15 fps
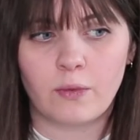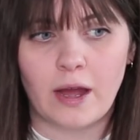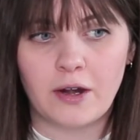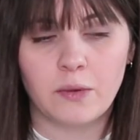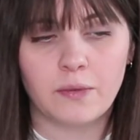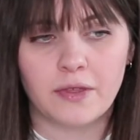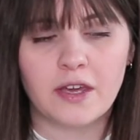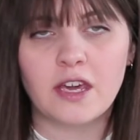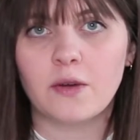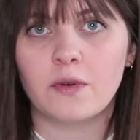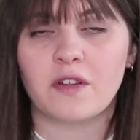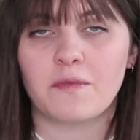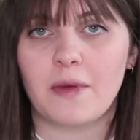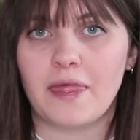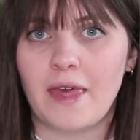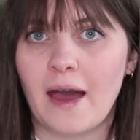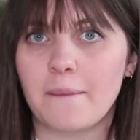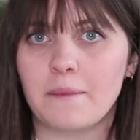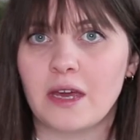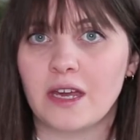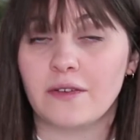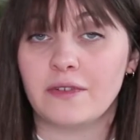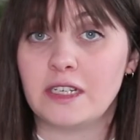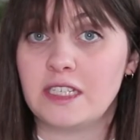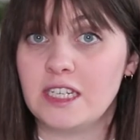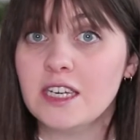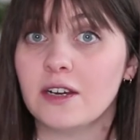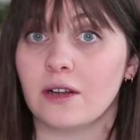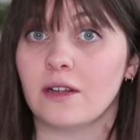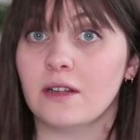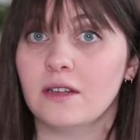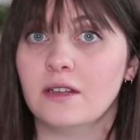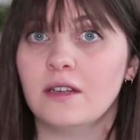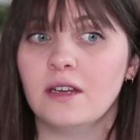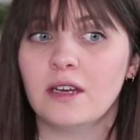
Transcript: I don't think it would have been that big of a deal.